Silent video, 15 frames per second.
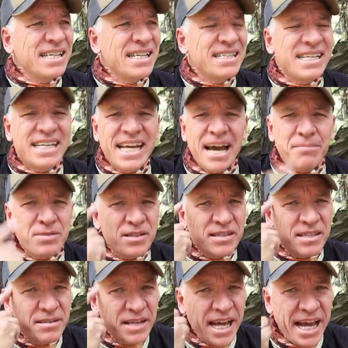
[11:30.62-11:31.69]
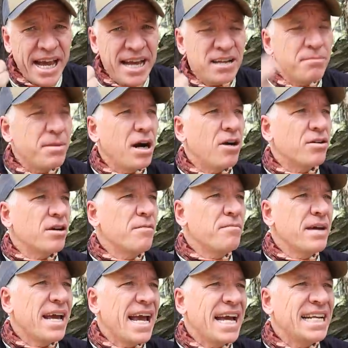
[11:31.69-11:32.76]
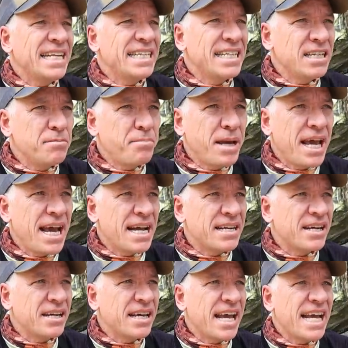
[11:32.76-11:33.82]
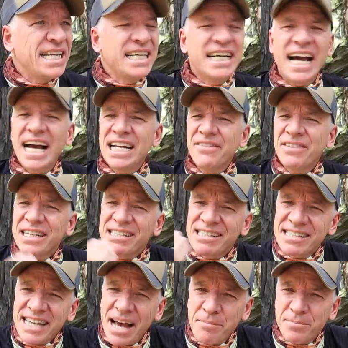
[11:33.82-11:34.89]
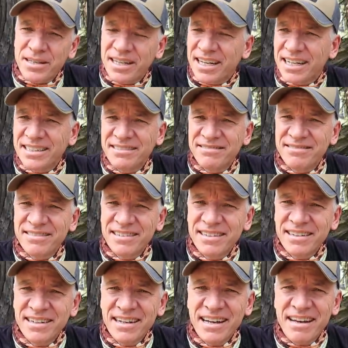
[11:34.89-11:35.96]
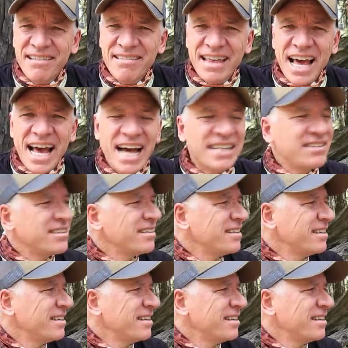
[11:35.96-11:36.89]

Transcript: is he kept his head about him and he didn't panic and he kind of accepted that